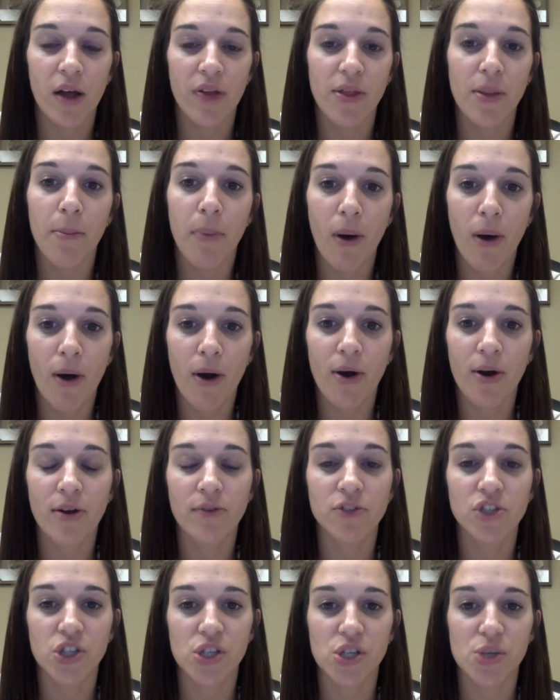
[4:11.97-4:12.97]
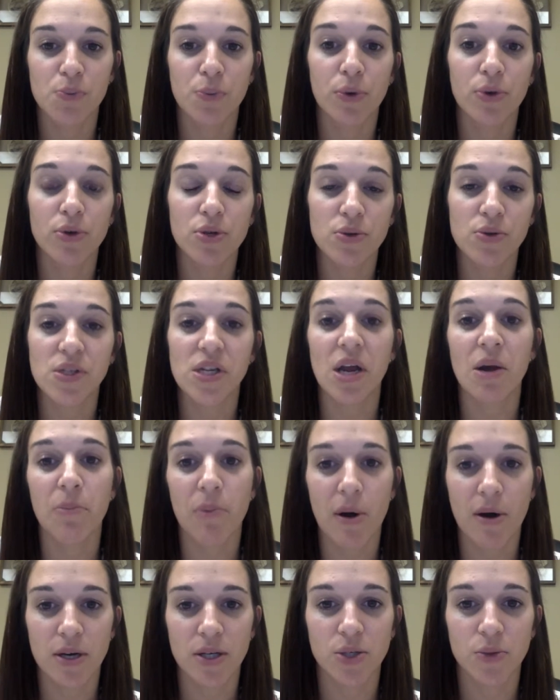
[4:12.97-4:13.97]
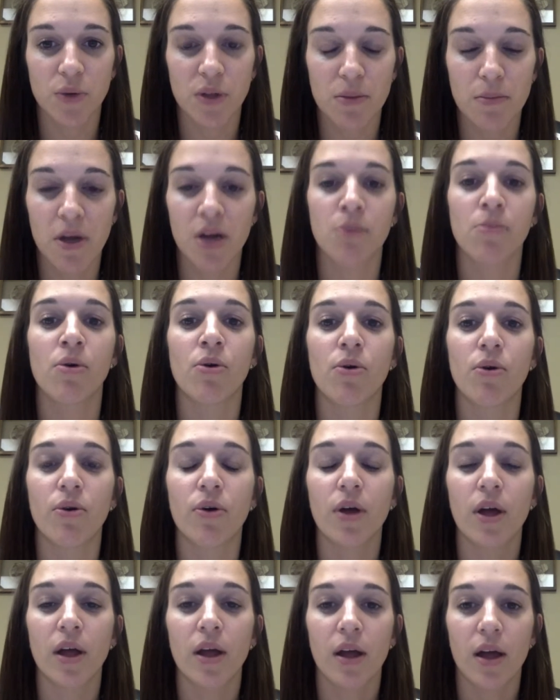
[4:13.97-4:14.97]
the bar of just producing a product with minimal